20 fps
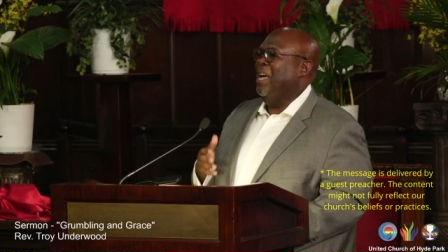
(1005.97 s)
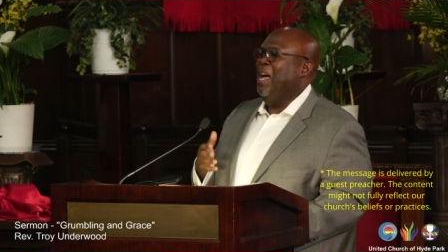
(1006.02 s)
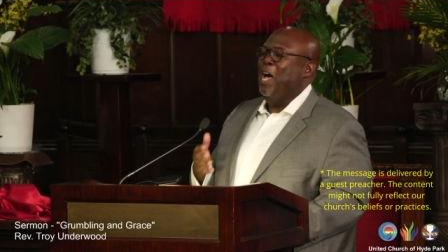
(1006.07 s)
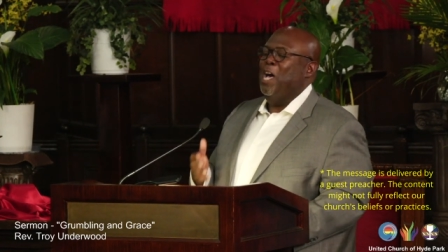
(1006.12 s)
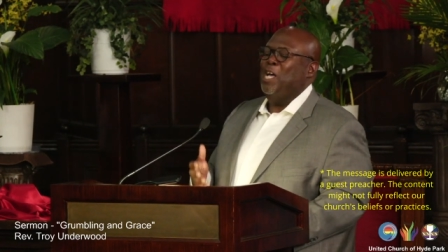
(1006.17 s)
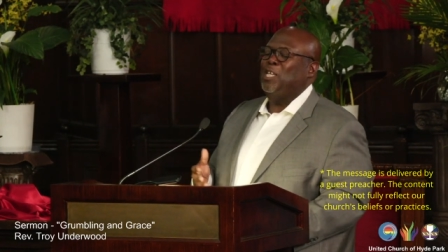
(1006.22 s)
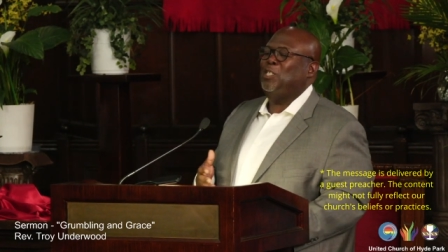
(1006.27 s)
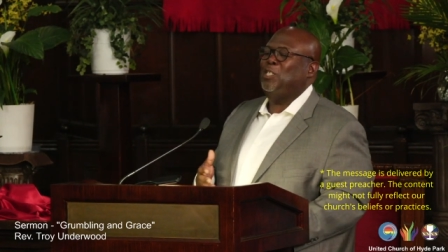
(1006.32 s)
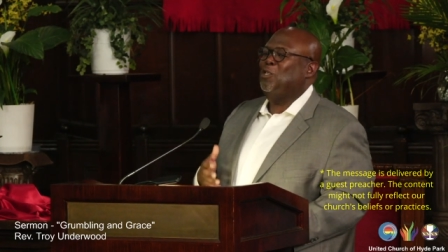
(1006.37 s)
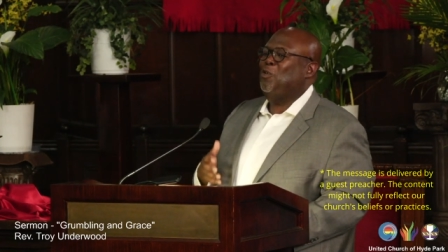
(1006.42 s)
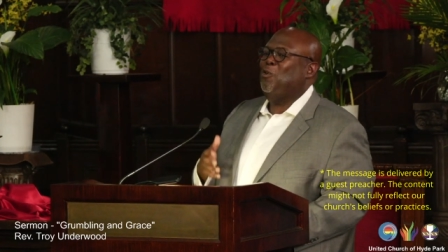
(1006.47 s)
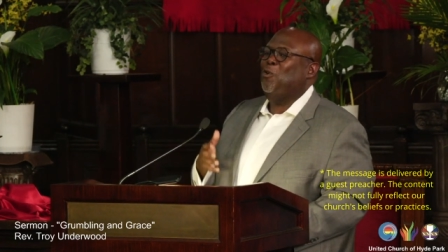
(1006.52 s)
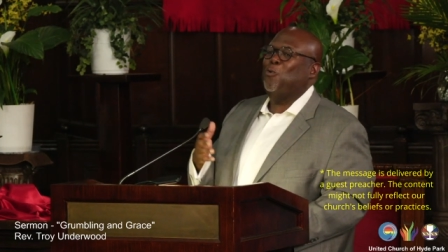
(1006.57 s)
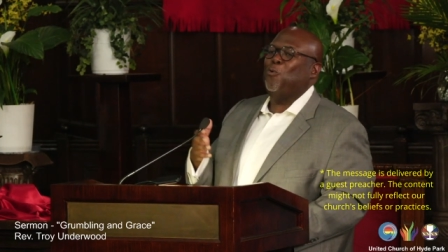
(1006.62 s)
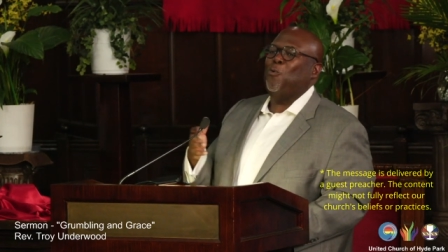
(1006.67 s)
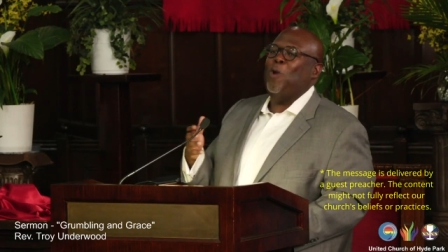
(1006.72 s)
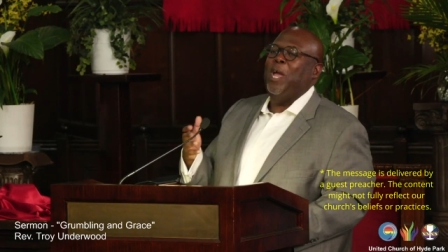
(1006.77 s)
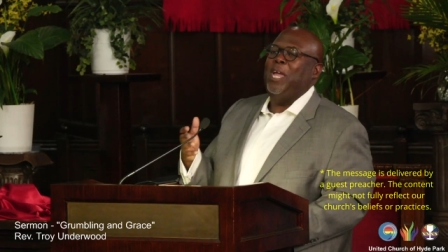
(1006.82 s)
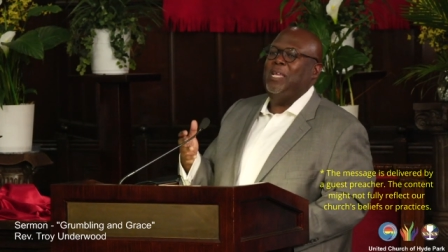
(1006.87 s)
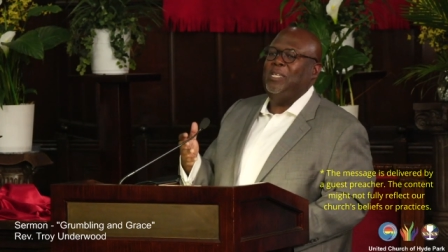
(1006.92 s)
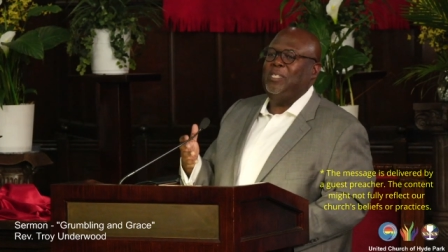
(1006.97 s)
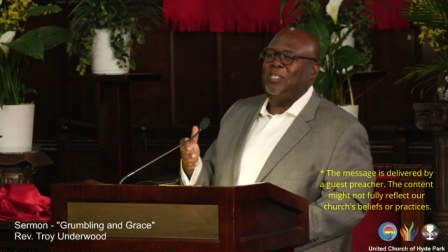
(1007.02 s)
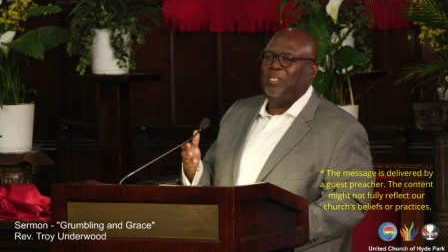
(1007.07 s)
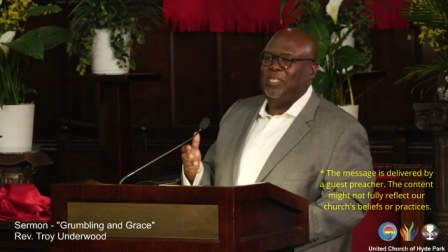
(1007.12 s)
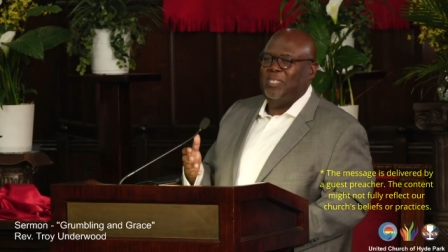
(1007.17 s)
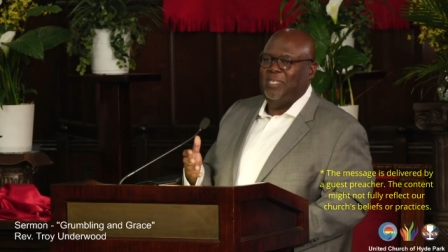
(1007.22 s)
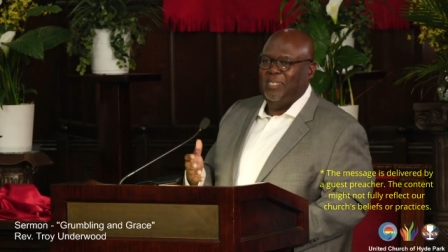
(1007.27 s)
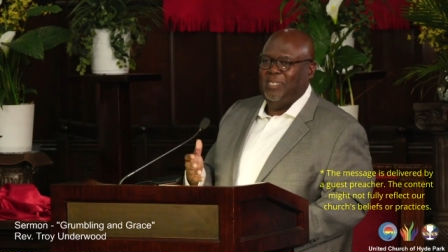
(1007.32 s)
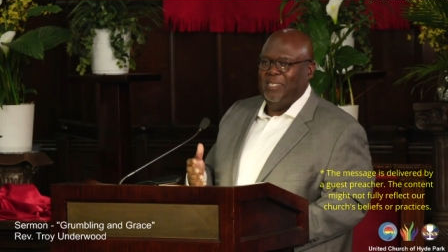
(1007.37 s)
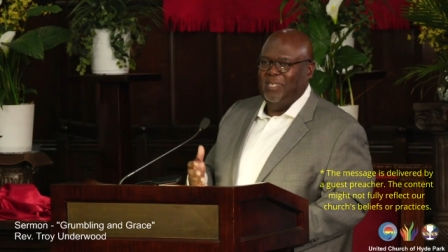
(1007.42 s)
us
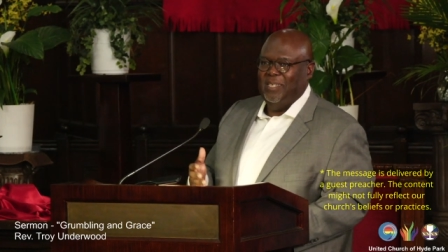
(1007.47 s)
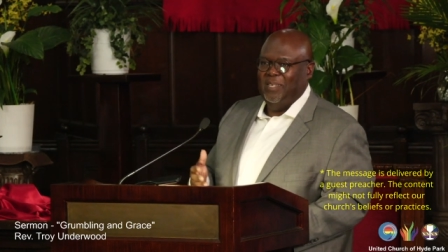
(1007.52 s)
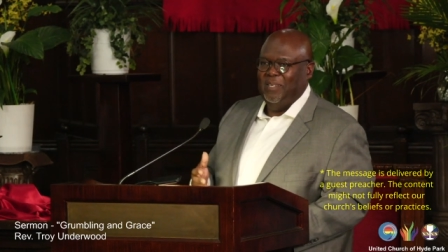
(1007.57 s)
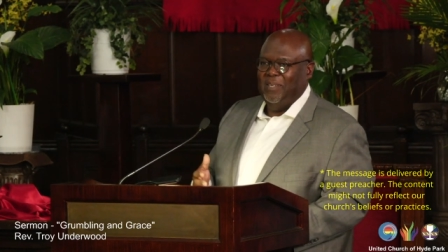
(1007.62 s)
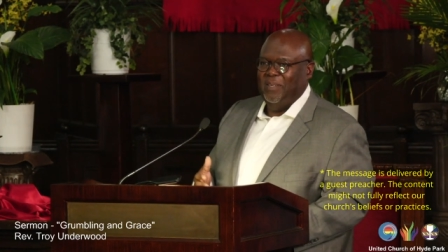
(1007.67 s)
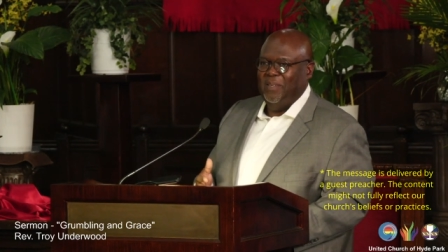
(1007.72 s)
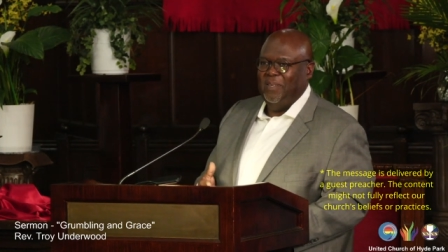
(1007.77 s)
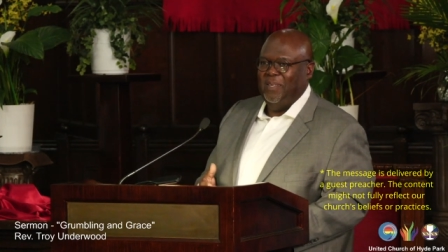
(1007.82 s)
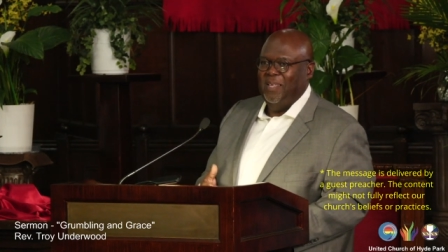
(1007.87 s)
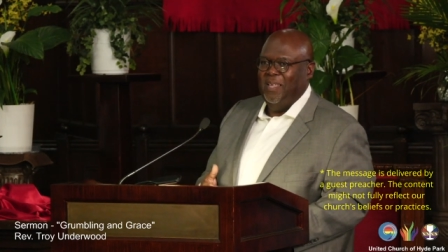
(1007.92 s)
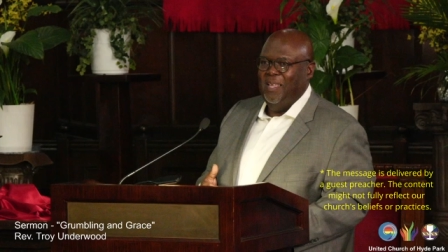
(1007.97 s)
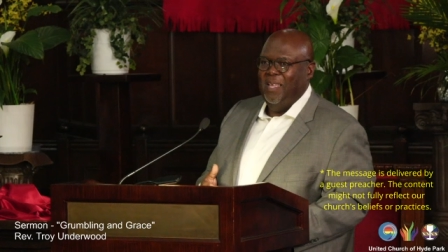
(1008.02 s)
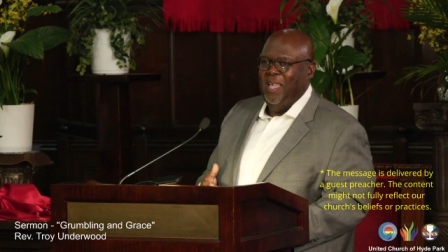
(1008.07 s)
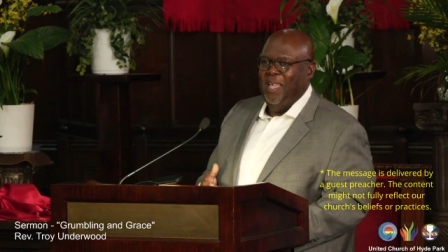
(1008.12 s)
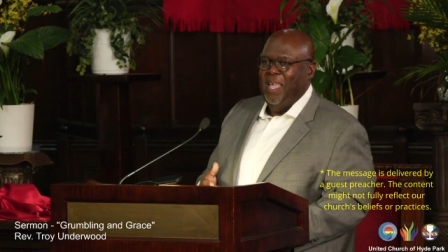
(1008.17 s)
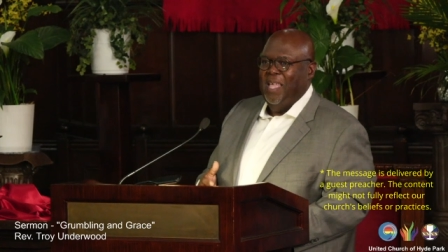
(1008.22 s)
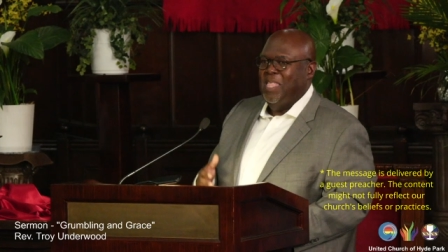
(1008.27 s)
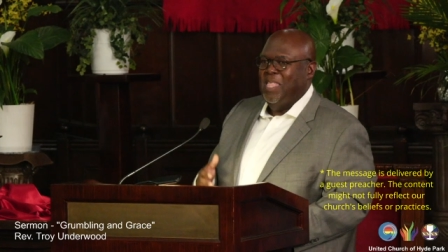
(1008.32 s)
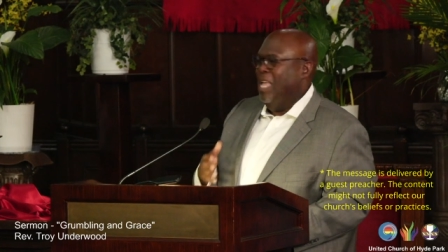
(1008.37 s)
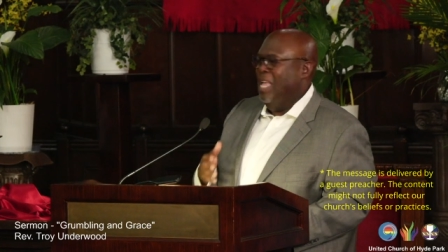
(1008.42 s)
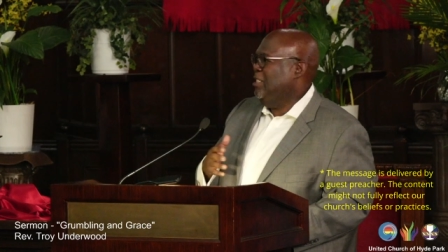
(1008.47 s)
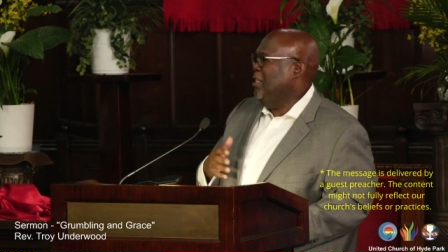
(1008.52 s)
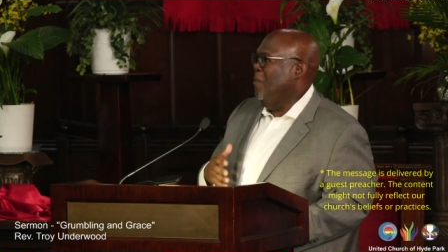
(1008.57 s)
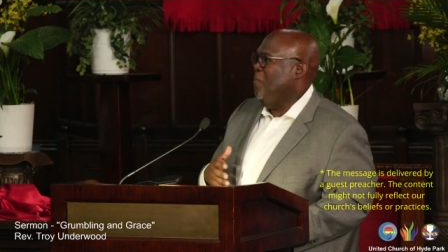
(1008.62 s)
grace. That's a